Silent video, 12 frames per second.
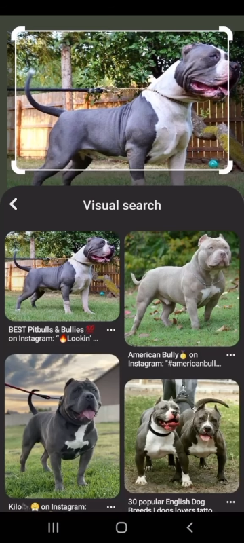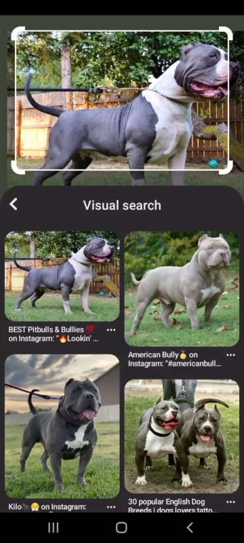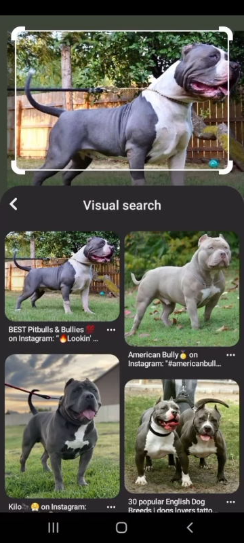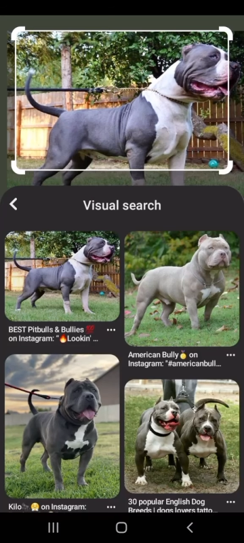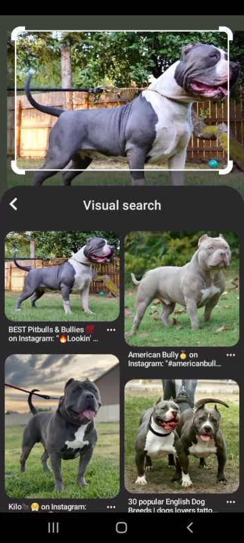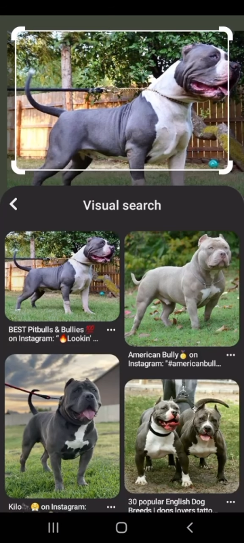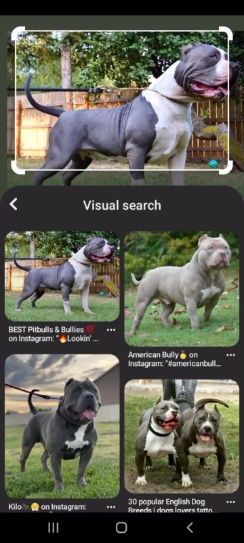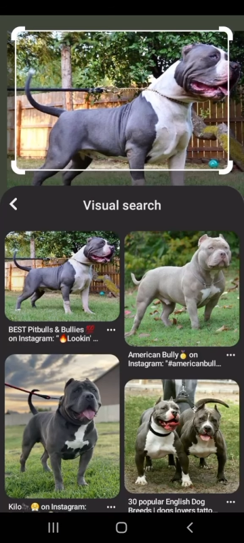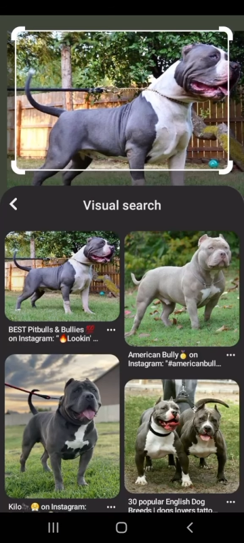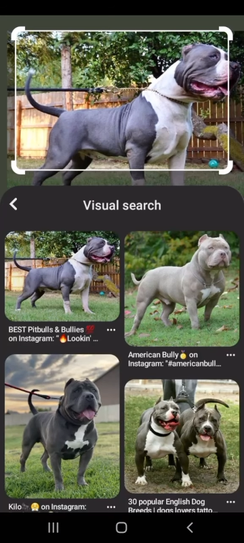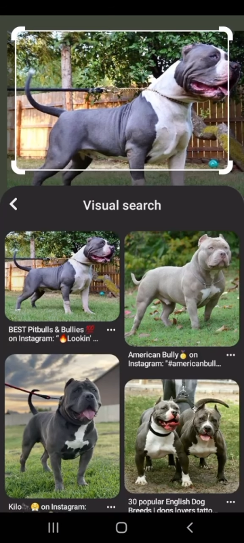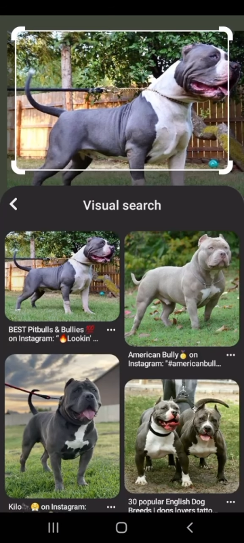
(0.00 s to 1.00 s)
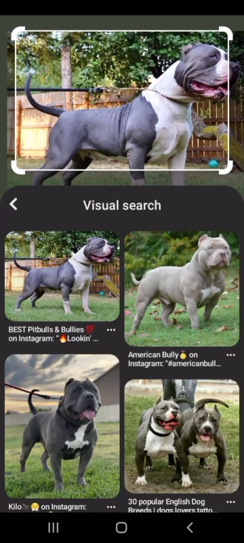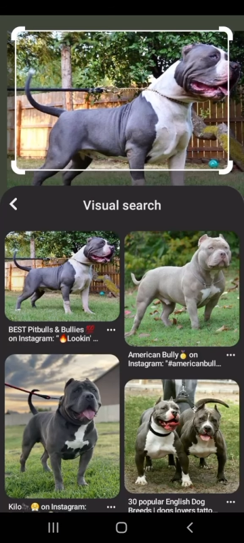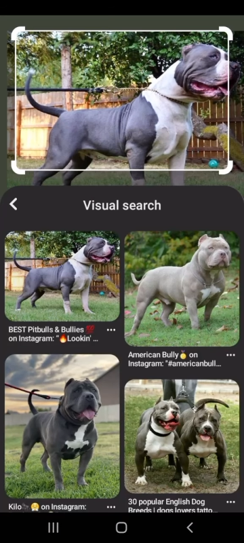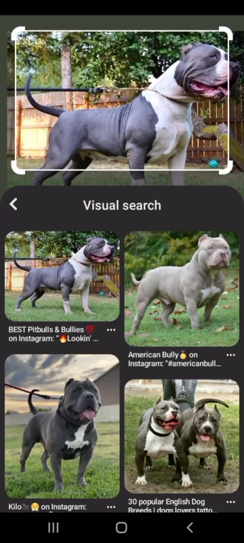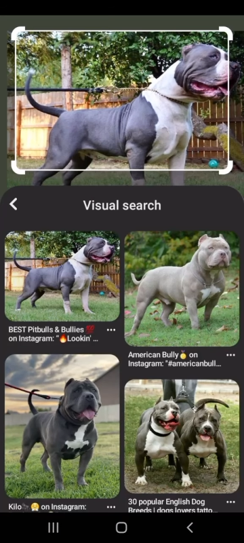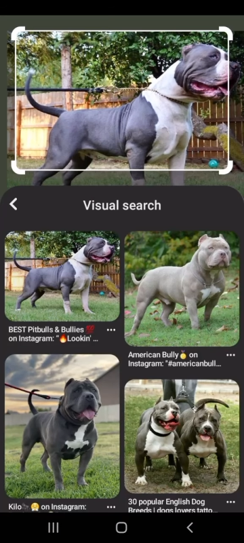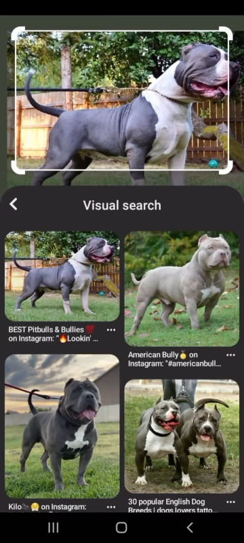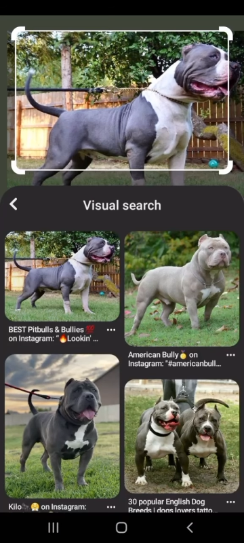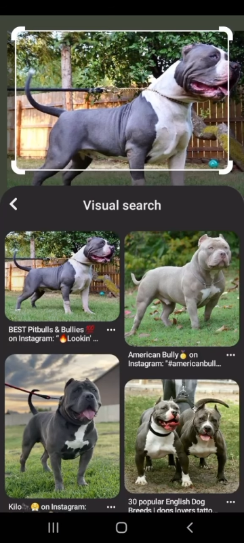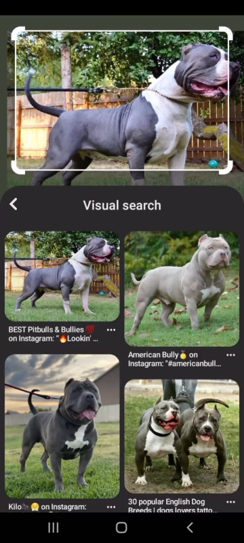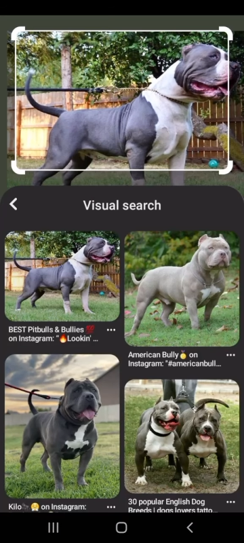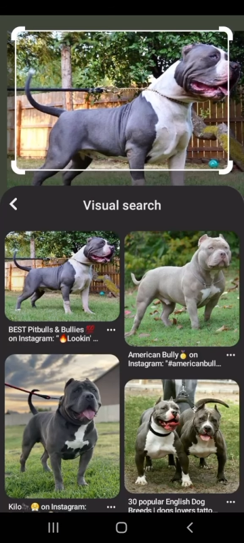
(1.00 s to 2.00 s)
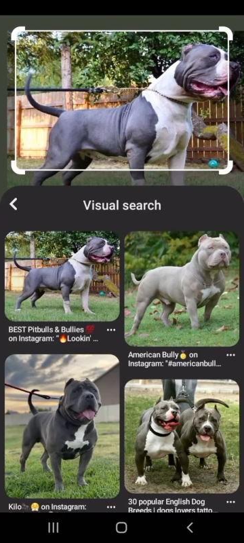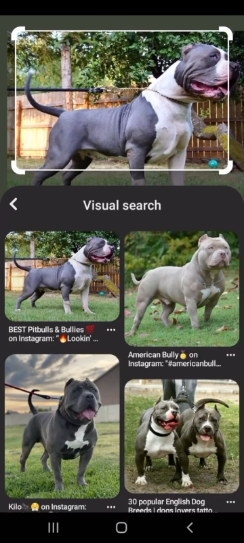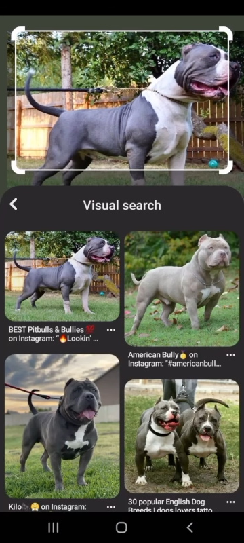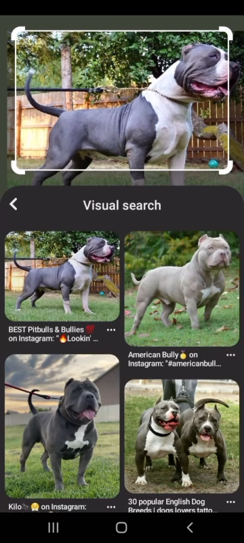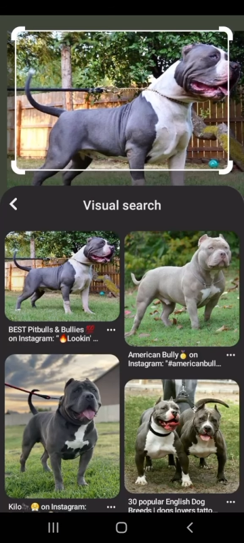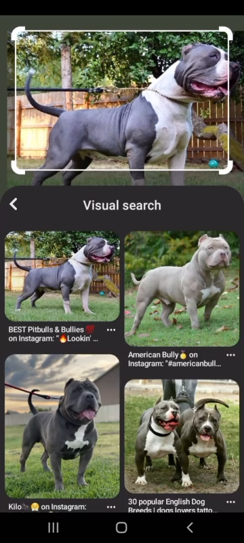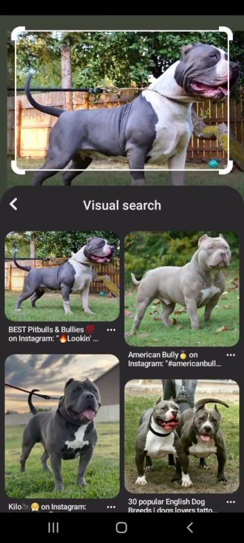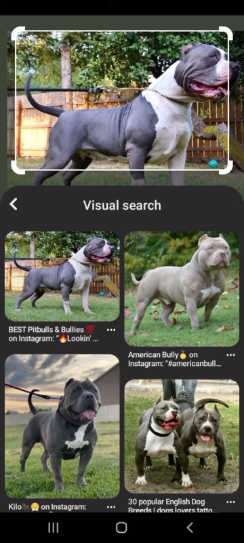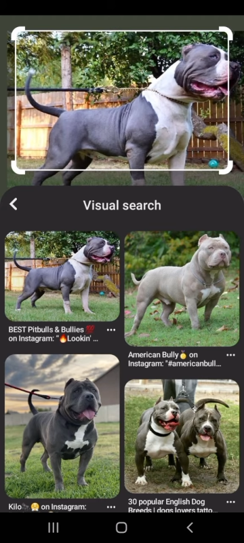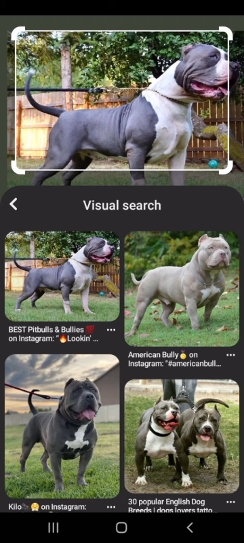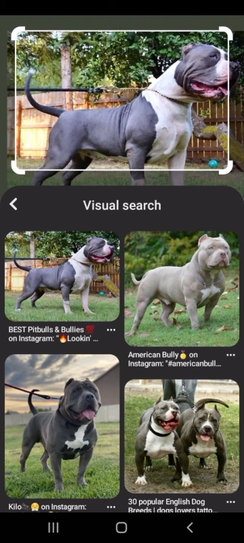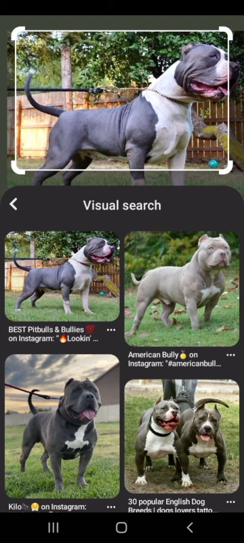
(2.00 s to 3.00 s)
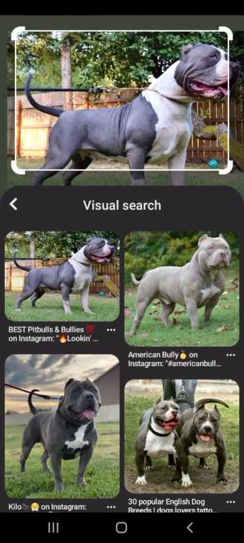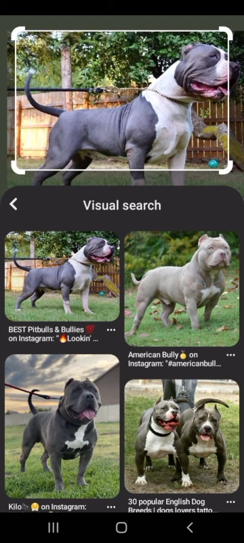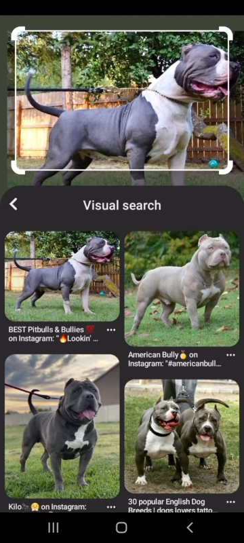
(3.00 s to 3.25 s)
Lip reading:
Nobody's mouth can be seen.